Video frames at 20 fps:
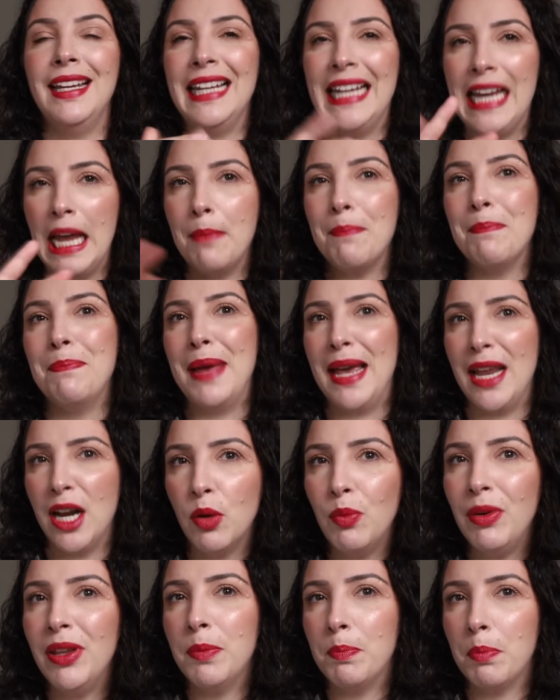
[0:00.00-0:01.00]
get
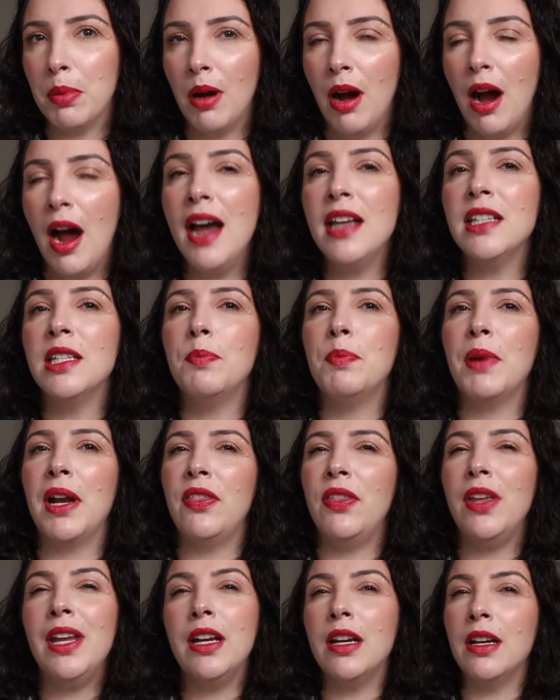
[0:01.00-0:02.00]
better with price. But
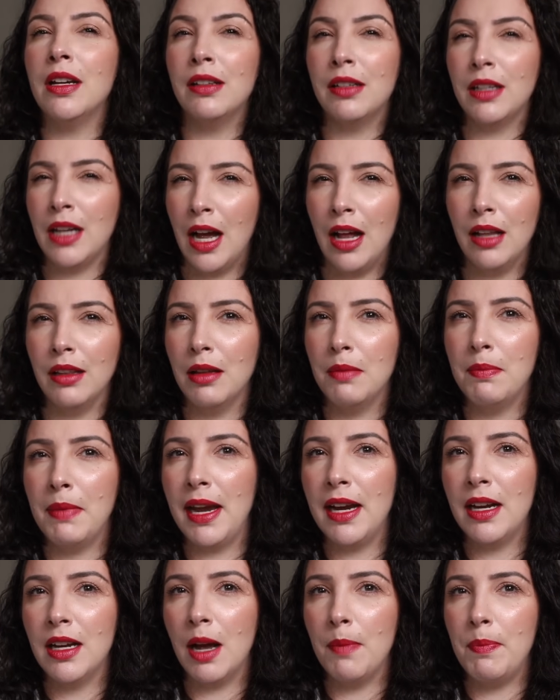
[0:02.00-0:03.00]
I think color
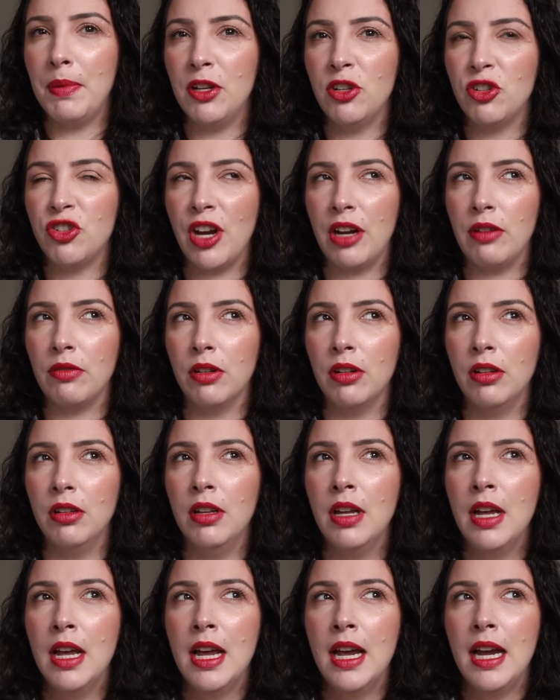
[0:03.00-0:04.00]
makeup in
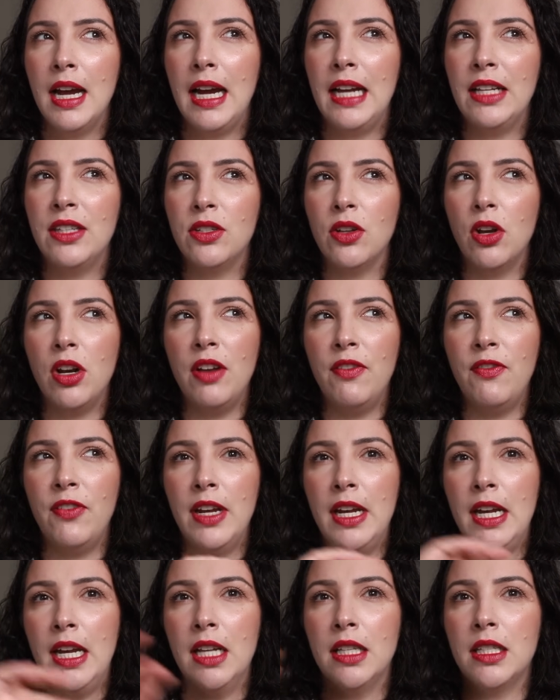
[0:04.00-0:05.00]
general, it sort
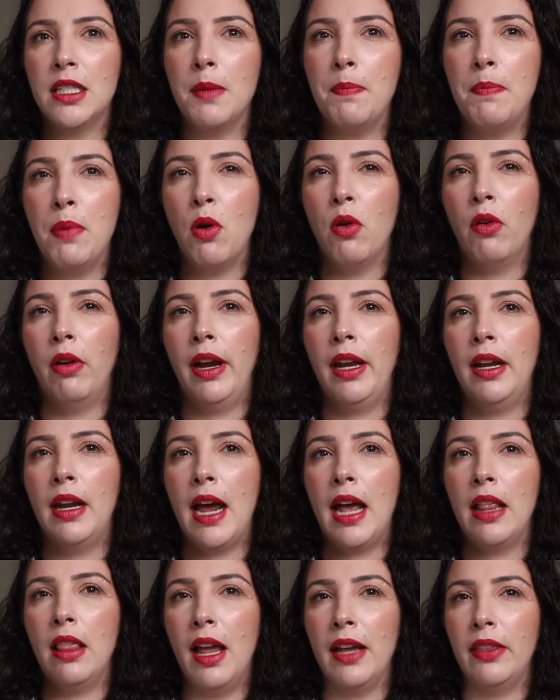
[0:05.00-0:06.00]
of hits a point
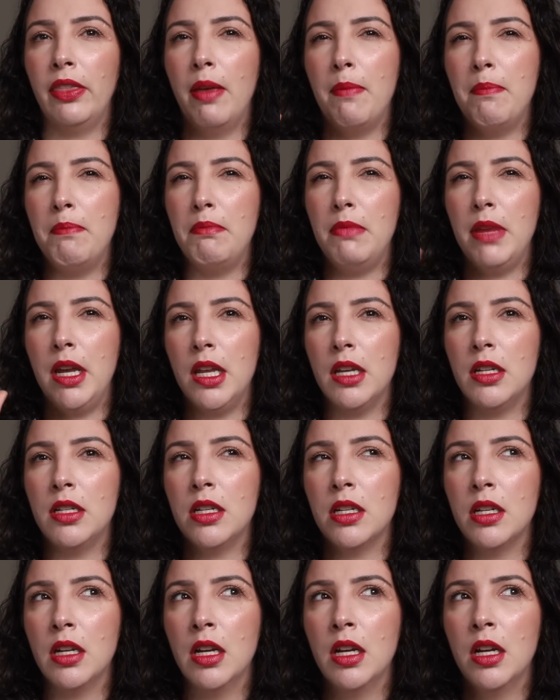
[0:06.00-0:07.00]
at like the
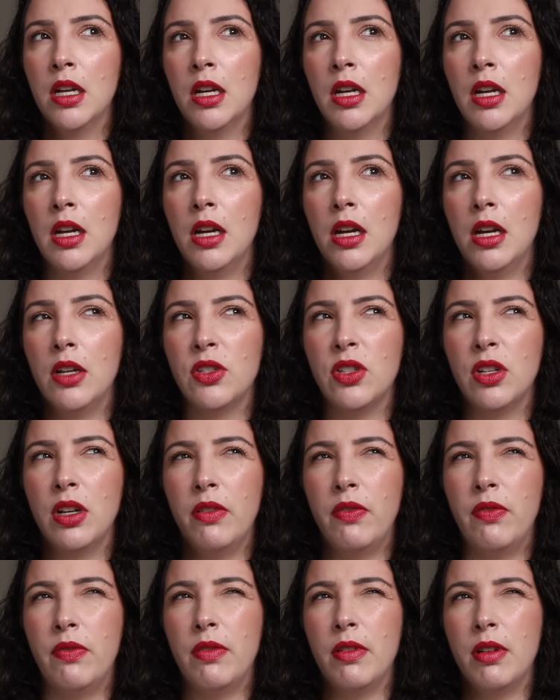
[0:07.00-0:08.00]
mid sort
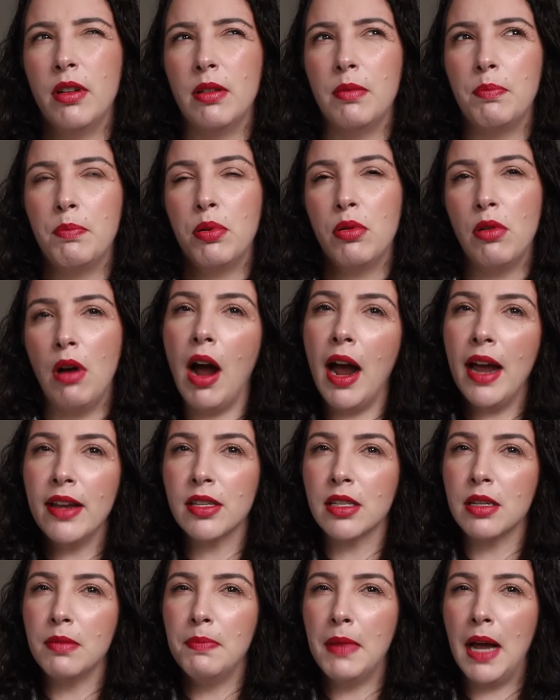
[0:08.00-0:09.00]
of
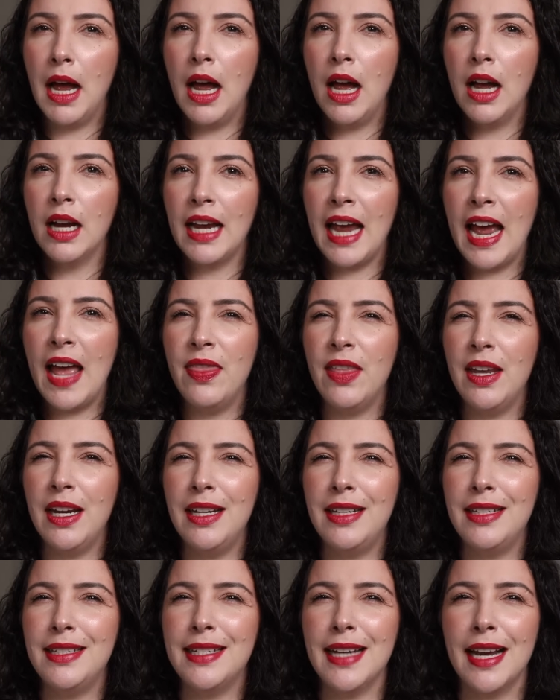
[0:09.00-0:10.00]
priced mark, and then
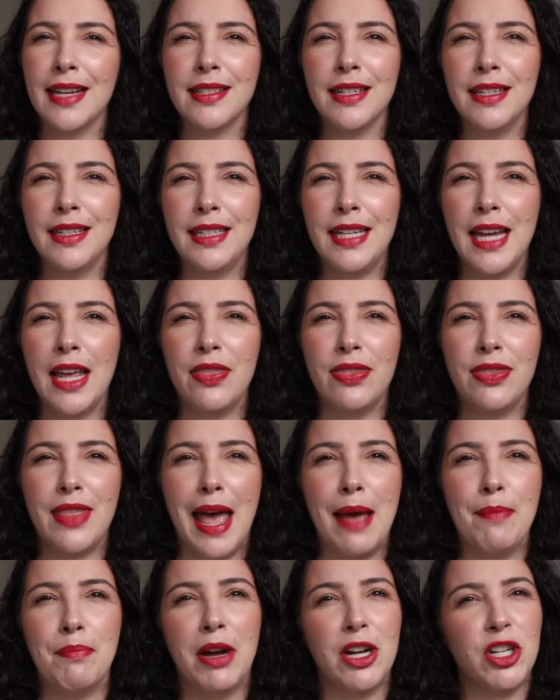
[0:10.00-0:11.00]
it doesn't get
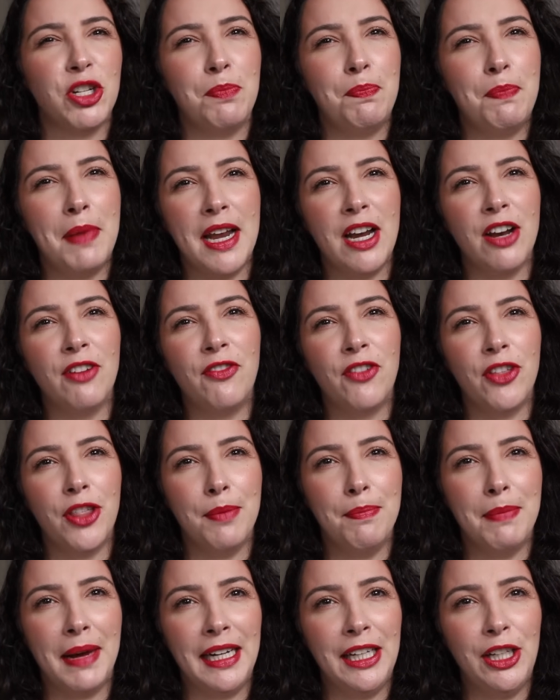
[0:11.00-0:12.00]
that much better for
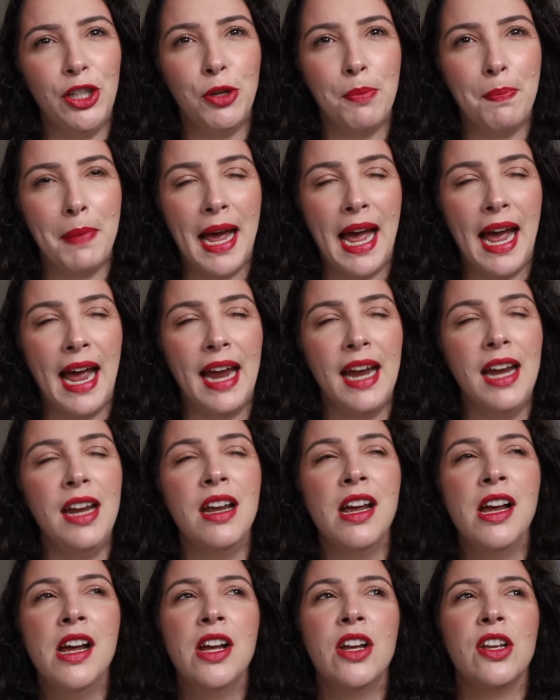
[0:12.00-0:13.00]
the money you
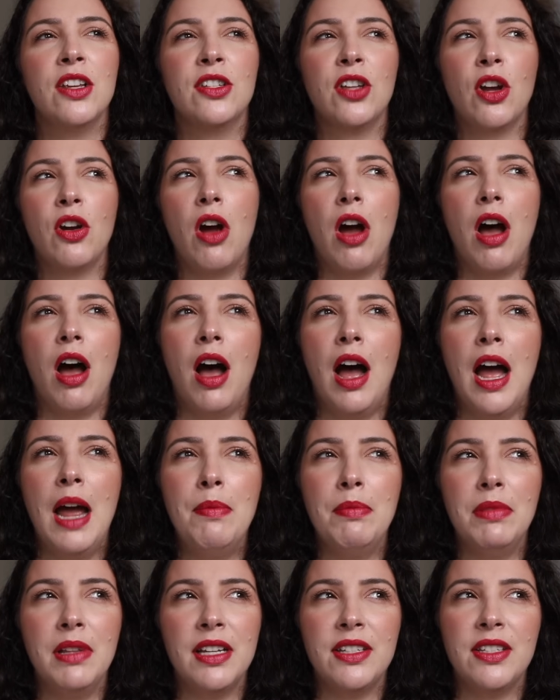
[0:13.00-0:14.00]
pay. So
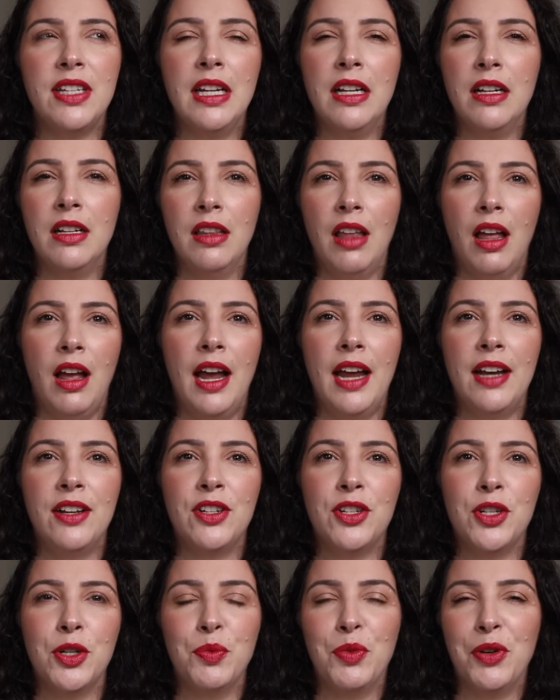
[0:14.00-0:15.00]
I'm less
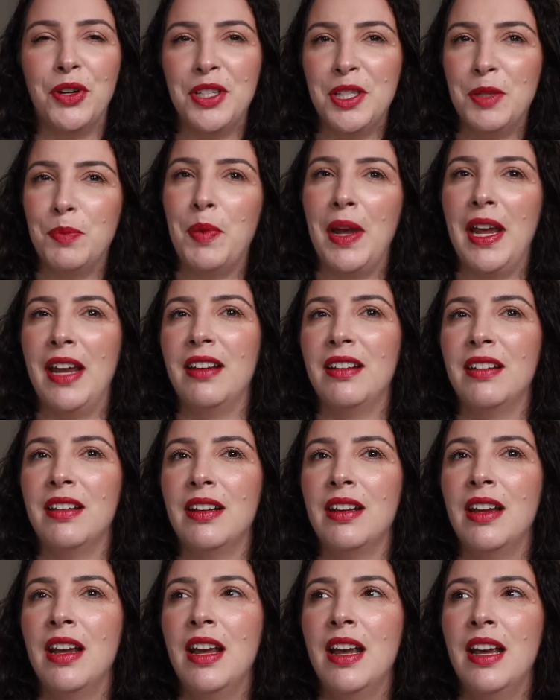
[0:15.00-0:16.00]
inclined to want to
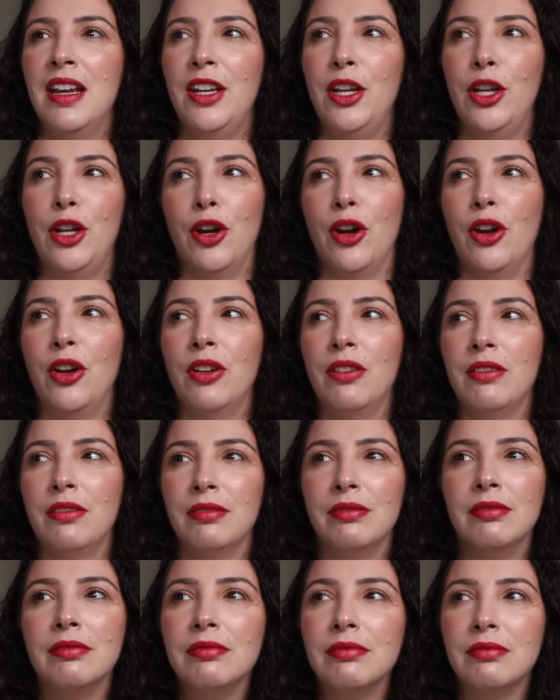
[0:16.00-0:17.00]
spend, you know,
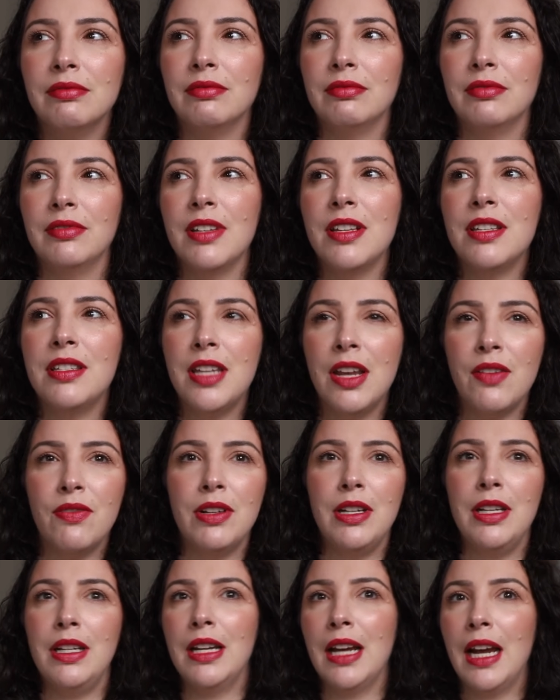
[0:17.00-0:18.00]

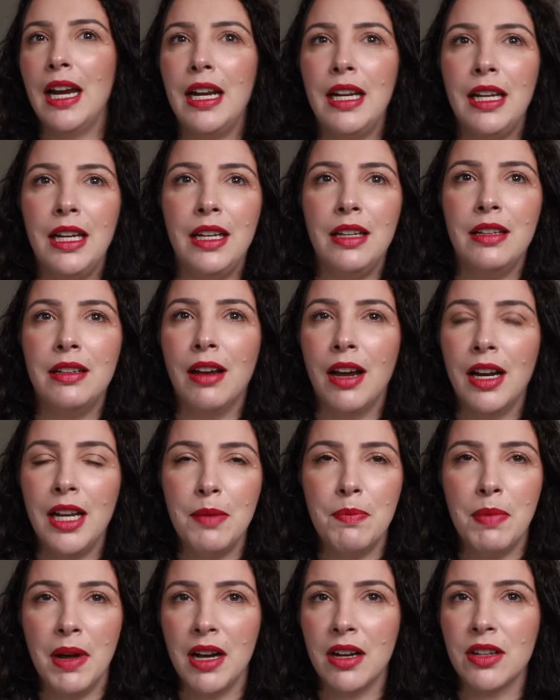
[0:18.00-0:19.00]
70, 80,
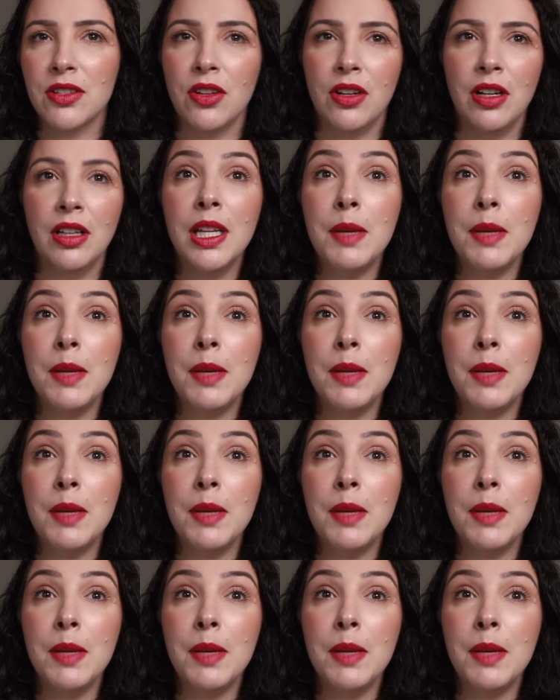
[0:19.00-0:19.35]
90 bucks on a